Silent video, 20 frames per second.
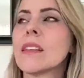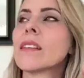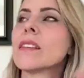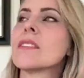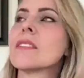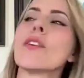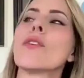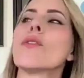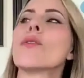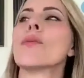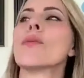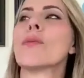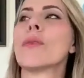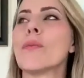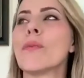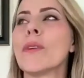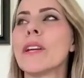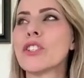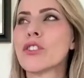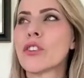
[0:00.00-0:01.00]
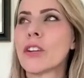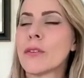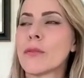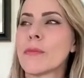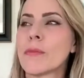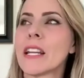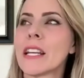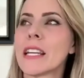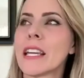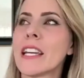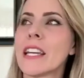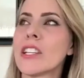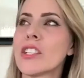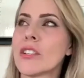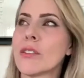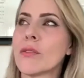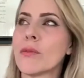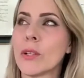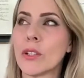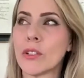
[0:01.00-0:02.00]
so when we treat with
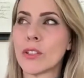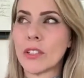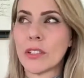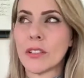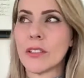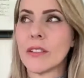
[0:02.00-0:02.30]
medication,